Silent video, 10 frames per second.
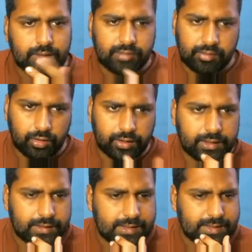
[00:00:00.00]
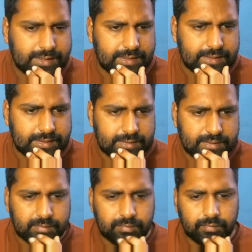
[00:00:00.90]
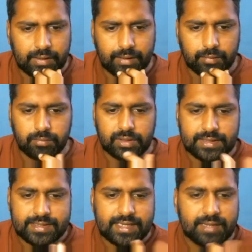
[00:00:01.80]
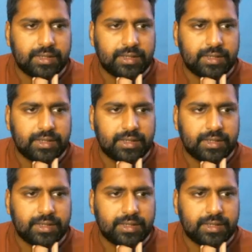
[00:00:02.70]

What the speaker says: We have already discussed these, but this time